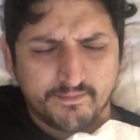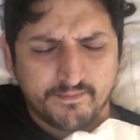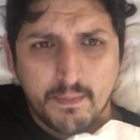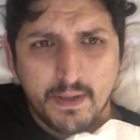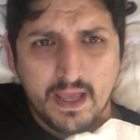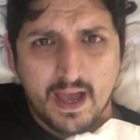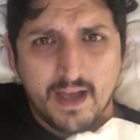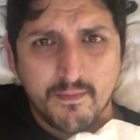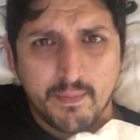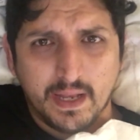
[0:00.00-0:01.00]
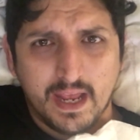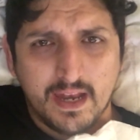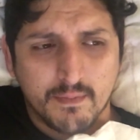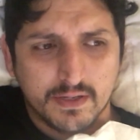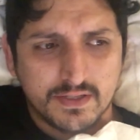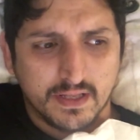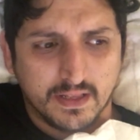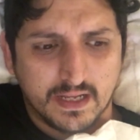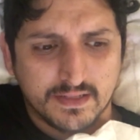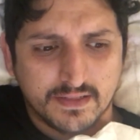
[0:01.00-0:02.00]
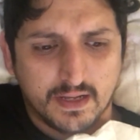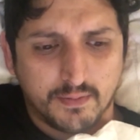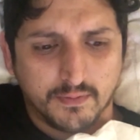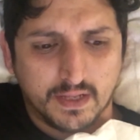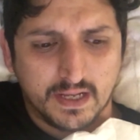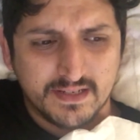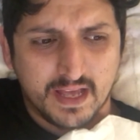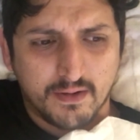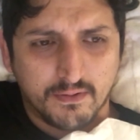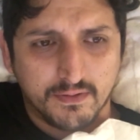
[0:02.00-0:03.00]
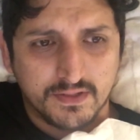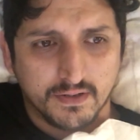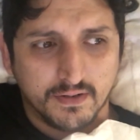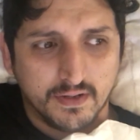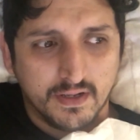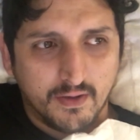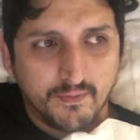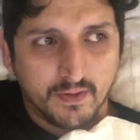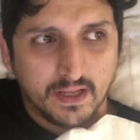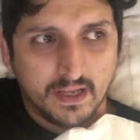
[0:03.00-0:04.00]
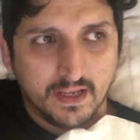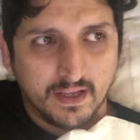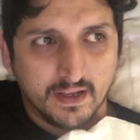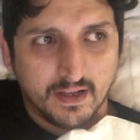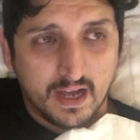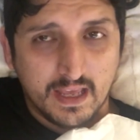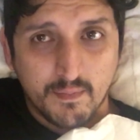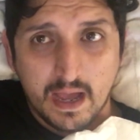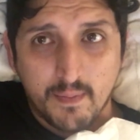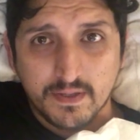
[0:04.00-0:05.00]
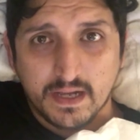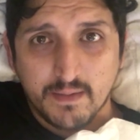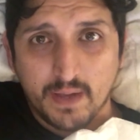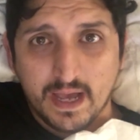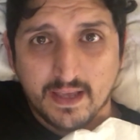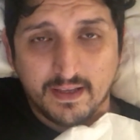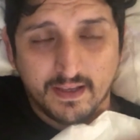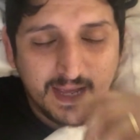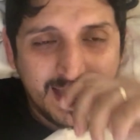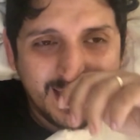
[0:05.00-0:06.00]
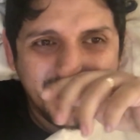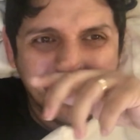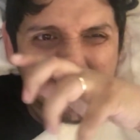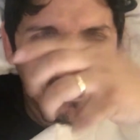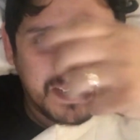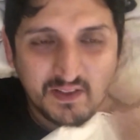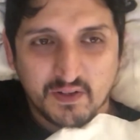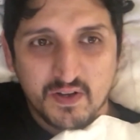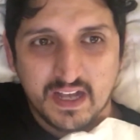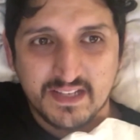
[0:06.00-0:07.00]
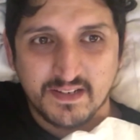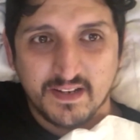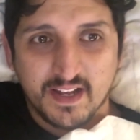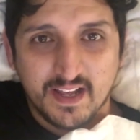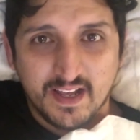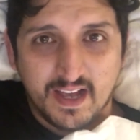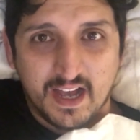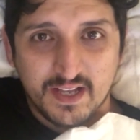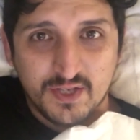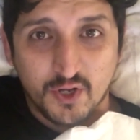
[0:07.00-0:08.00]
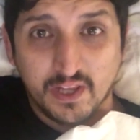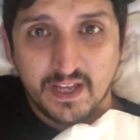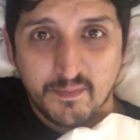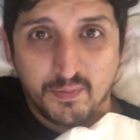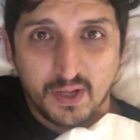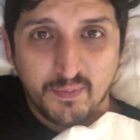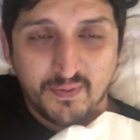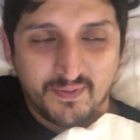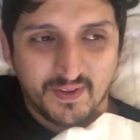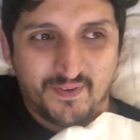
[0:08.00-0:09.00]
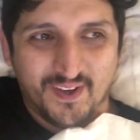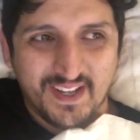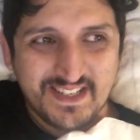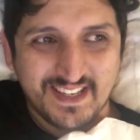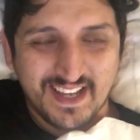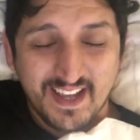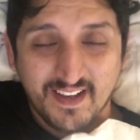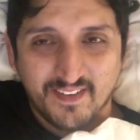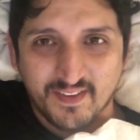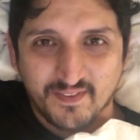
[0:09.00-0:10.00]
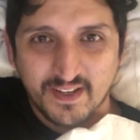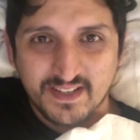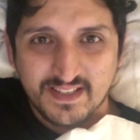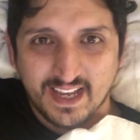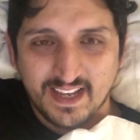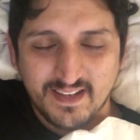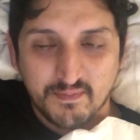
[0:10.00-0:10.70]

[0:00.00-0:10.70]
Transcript: But yeah, I haven't been eating much in the last couple of days at all, so hopefully I get my appetite back and I can look nice and jolly and plump for the first day.